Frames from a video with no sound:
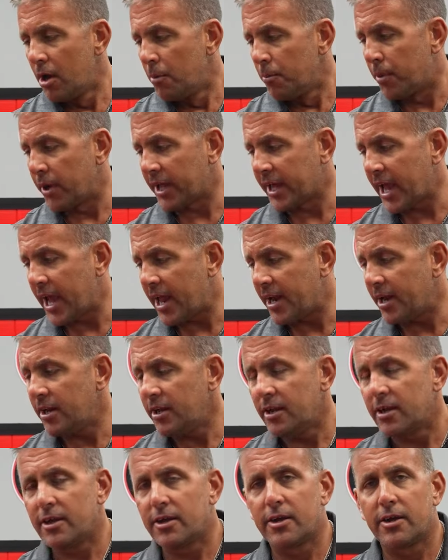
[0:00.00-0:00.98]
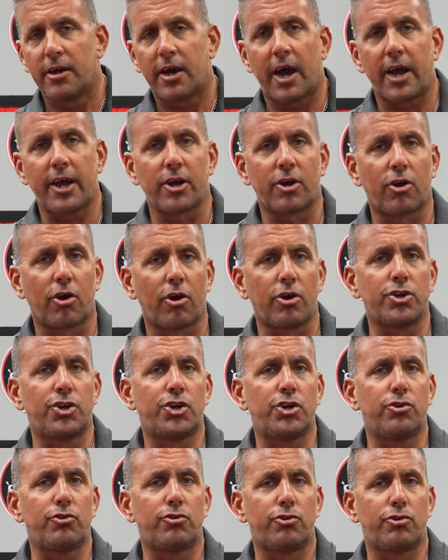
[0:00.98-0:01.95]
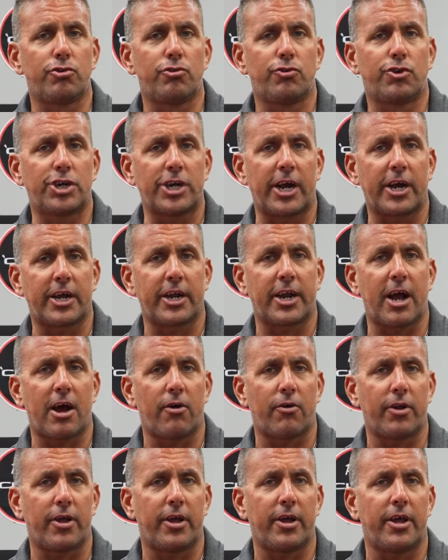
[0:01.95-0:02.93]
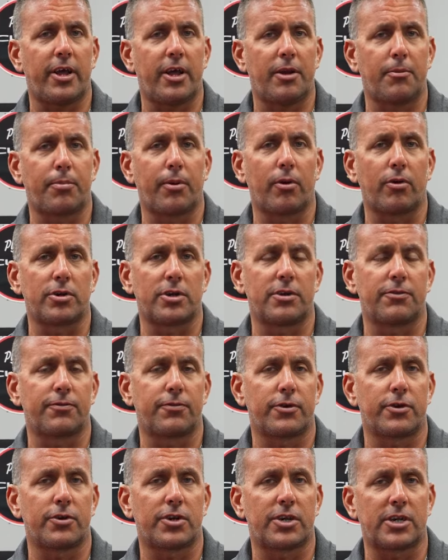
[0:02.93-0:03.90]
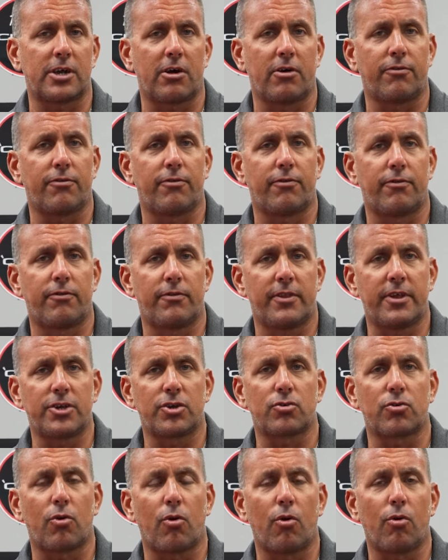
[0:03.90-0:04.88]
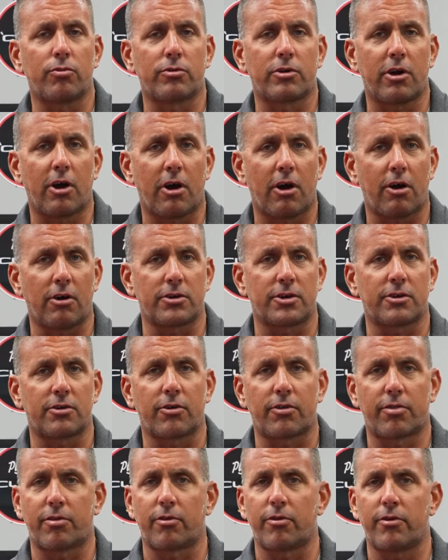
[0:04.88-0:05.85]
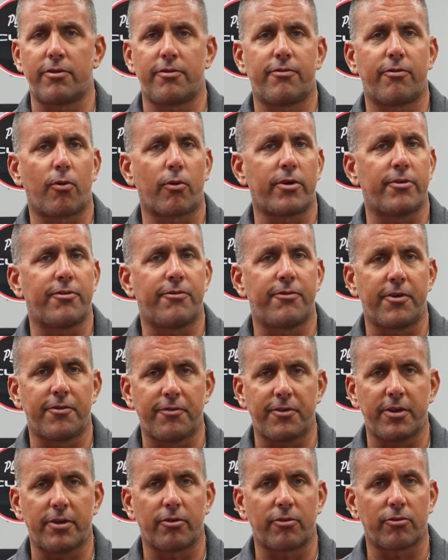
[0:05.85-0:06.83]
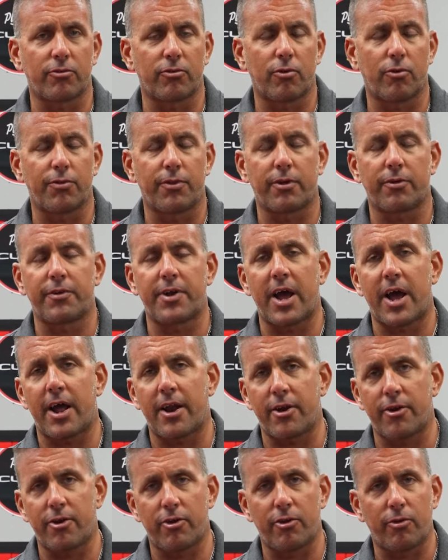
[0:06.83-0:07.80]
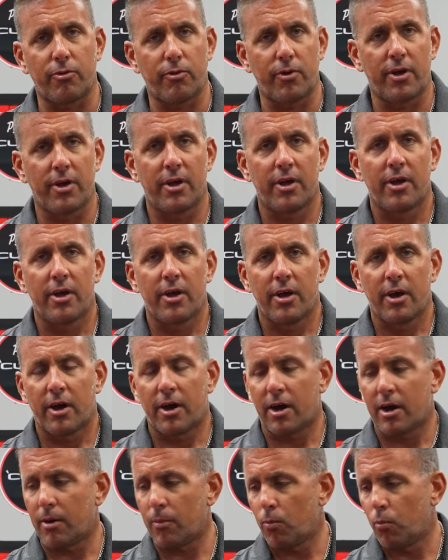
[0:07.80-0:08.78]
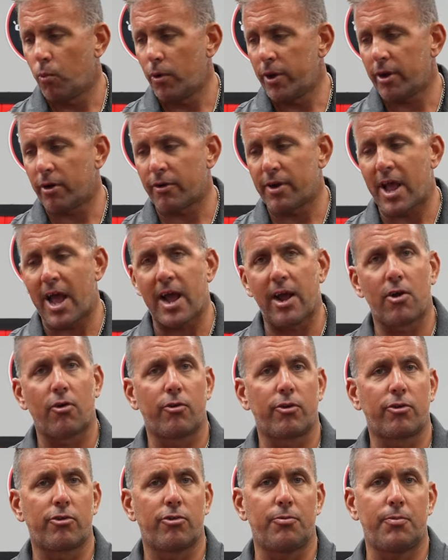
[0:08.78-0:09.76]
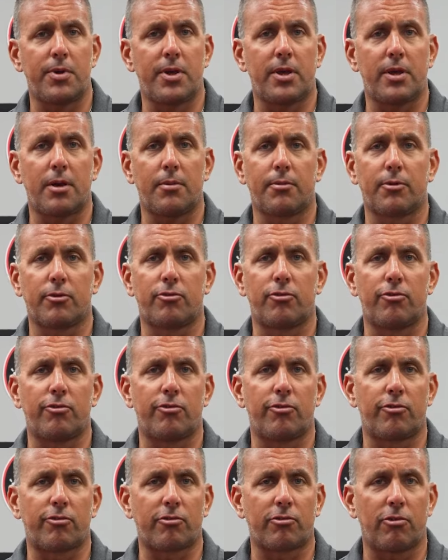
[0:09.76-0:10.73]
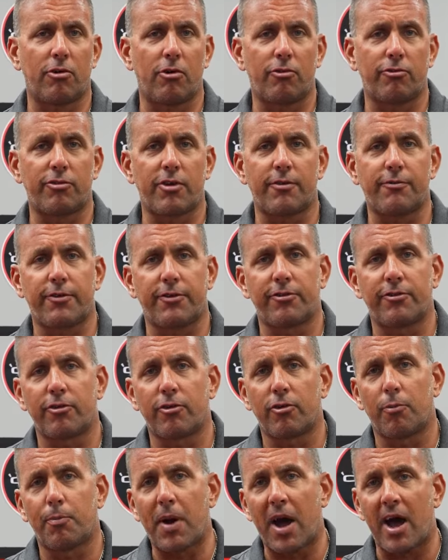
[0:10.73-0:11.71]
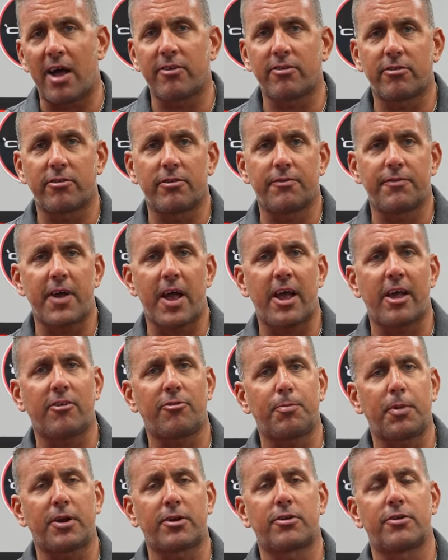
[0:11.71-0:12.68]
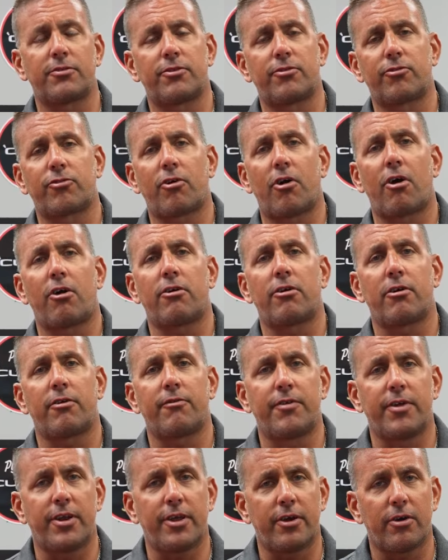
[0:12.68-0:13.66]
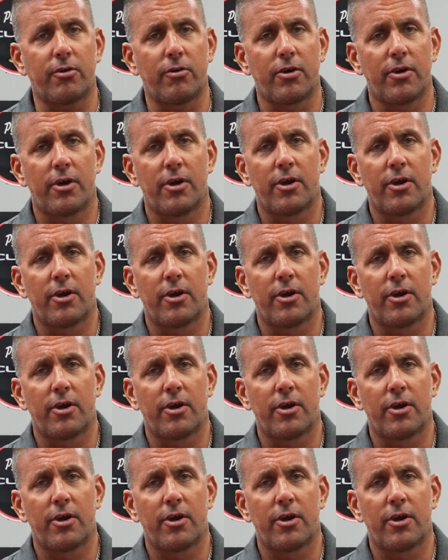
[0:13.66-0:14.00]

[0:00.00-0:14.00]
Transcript: But again, I encourage you to check it out in person for yourself. These are old cars. They're 30, 40, 50 years old. They're not new. Um, we are not going to be able to disclose every single positive aspect of this car in our video,